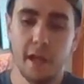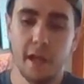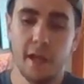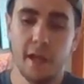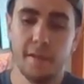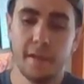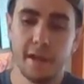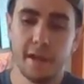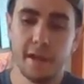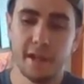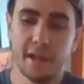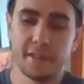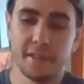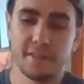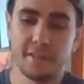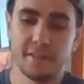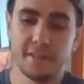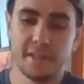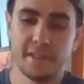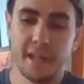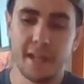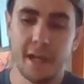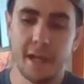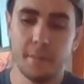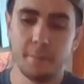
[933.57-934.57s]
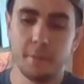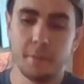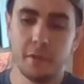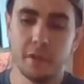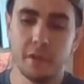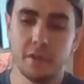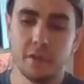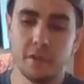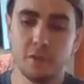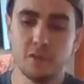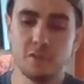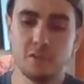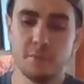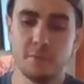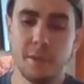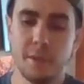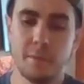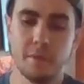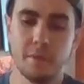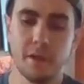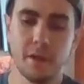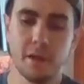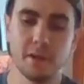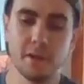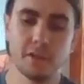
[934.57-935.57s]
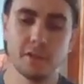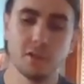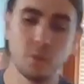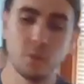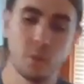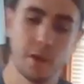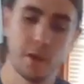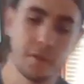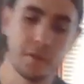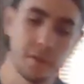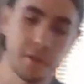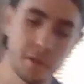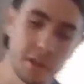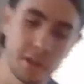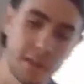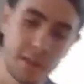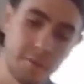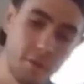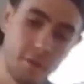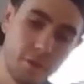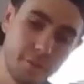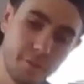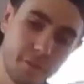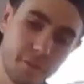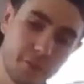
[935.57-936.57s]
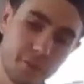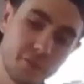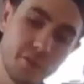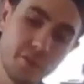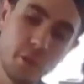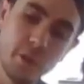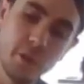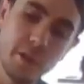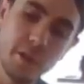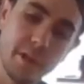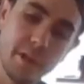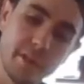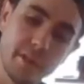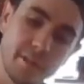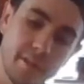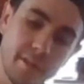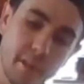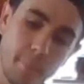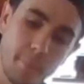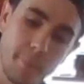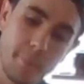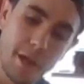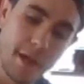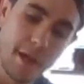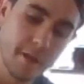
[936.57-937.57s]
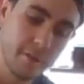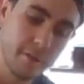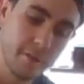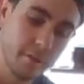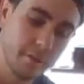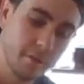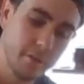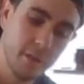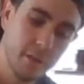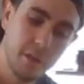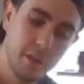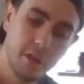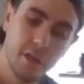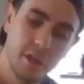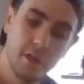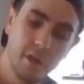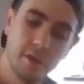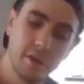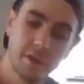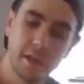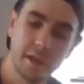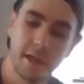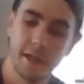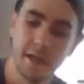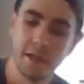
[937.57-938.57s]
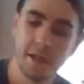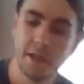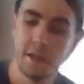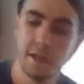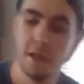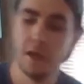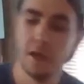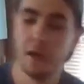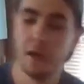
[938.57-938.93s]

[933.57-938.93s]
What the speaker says: And then I stopped putting newspaper on to where the level of the soda is in the bottle. Okay.